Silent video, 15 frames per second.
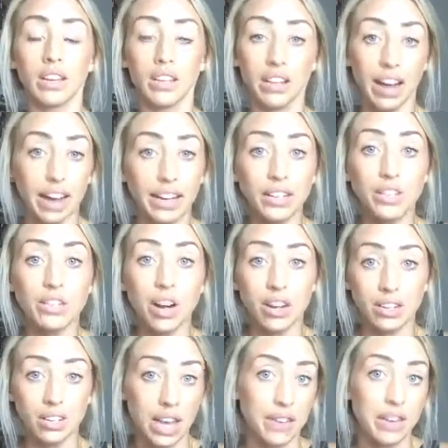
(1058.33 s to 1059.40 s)
I could start
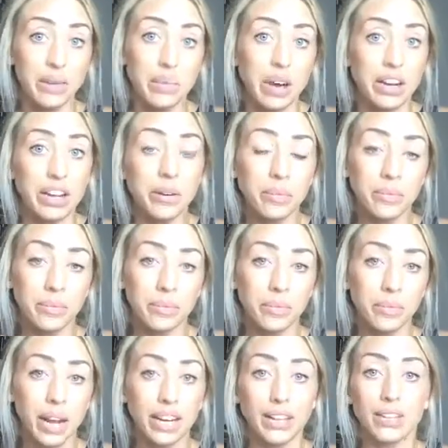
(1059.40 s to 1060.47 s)
saving money.
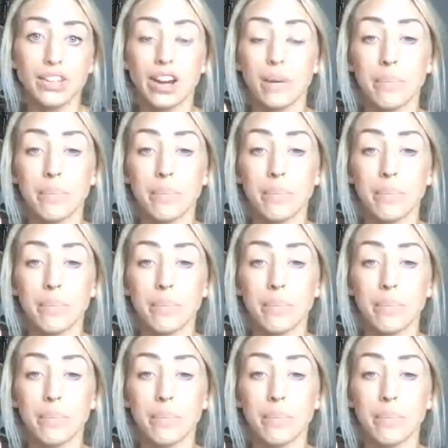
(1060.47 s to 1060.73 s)
I could start